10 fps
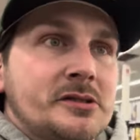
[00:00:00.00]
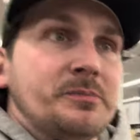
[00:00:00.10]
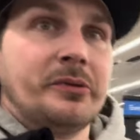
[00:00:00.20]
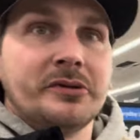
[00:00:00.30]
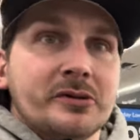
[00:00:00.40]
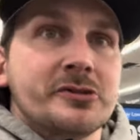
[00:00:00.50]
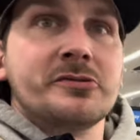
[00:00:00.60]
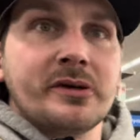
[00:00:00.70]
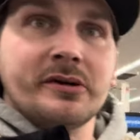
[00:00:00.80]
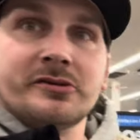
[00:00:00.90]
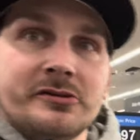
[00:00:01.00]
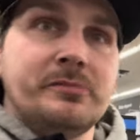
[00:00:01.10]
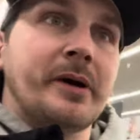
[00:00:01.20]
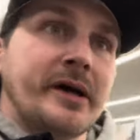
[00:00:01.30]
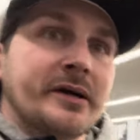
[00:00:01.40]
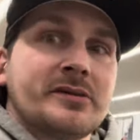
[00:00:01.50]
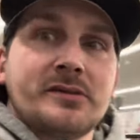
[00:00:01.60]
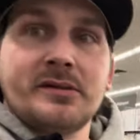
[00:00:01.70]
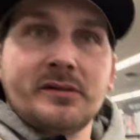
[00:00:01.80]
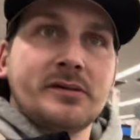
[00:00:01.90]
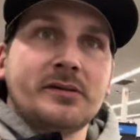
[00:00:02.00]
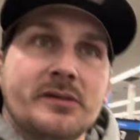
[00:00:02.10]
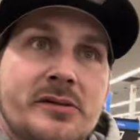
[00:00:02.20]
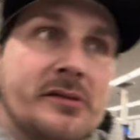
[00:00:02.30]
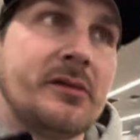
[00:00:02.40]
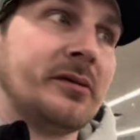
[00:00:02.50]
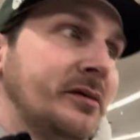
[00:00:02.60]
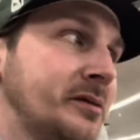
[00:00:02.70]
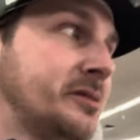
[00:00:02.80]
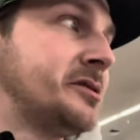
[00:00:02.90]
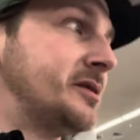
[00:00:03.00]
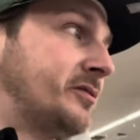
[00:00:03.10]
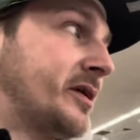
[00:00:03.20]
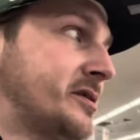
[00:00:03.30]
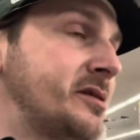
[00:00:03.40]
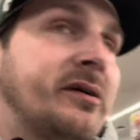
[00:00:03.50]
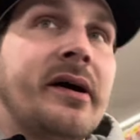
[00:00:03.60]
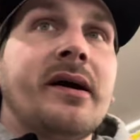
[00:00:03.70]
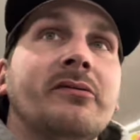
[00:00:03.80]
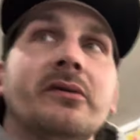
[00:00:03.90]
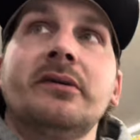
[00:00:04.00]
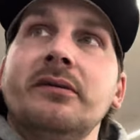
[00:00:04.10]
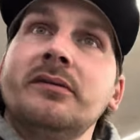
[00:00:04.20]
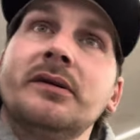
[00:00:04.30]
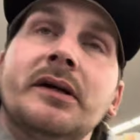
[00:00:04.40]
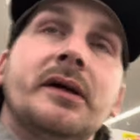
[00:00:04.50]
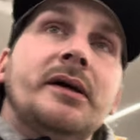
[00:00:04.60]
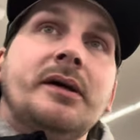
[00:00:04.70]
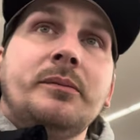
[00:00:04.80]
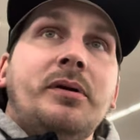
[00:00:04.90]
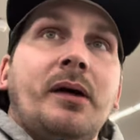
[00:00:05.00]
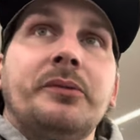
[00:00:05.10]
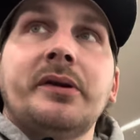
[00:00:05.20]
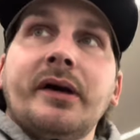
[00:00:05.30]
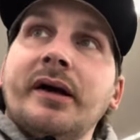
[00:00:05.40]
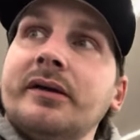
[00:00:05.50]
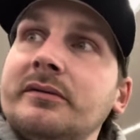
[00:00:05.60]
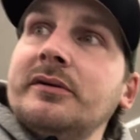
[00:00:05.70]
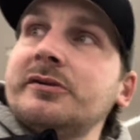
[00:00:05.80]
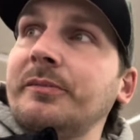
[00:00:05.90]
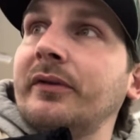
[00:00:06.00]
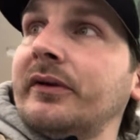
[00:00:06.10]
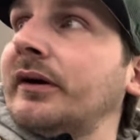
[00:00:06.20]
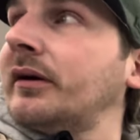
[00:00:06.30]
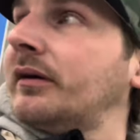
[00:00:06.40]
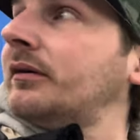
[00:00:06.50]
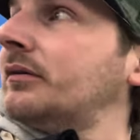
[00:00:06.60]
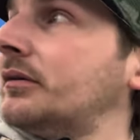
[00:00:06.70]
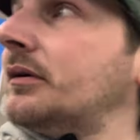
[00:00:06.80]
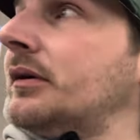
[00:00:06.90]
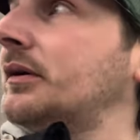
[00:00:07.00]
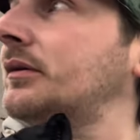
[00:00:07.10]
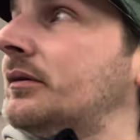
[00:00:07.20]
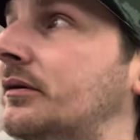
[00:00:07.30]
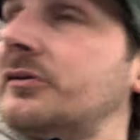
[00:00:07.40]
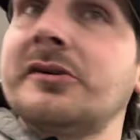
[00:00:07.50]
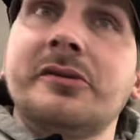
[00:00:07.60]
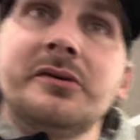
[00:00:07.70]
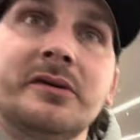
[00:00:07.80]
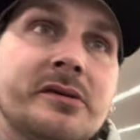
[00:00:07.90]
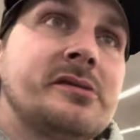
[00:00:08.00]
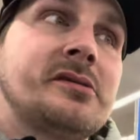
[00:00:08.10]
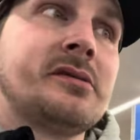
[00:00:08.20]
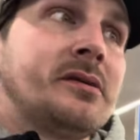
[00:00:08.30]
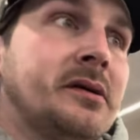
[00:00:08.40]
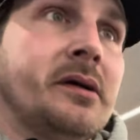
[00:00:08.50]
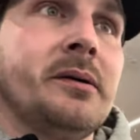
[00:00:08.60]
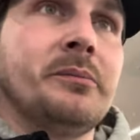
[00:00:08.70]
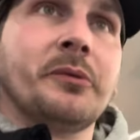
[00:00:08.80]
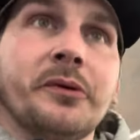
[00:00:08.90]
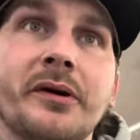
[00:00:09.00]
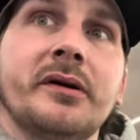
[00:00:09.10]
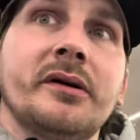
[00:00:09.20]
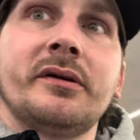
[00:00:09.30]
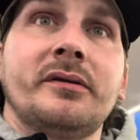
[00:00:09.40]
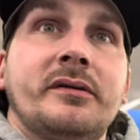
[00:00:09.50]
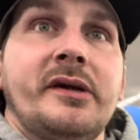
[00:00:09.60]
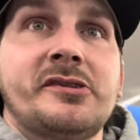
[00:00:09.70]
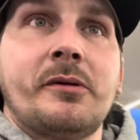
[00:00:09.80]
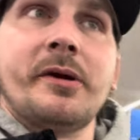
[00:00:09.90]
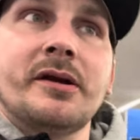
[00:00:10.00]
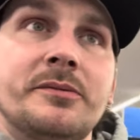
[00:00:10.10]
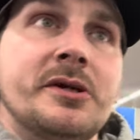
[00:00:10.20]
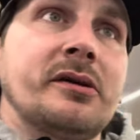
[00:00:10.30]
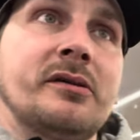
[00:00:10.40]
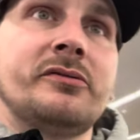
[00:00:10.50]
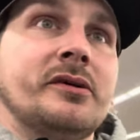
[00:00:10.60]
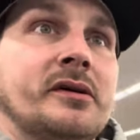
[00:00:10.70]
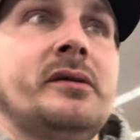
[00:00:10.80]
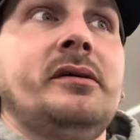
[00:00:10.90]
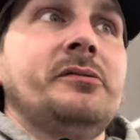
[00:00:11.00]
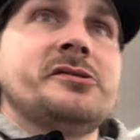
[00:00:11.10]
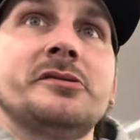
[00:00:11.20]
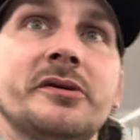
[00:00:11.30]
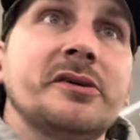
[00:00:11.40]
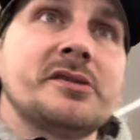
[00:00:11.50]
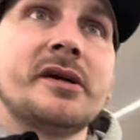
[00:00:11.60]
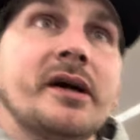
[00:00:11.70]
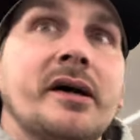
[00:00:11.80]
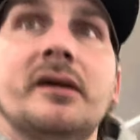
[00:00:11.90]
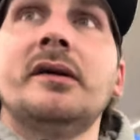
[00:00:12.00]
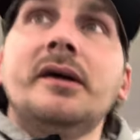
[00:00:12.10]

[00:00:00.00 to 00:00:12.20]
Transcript: Splinter Shredder 2-packs. So let's see if they still have one. Probably not. It's my luck. But we're gonna. That's our main objective here. And we'll see what else they got.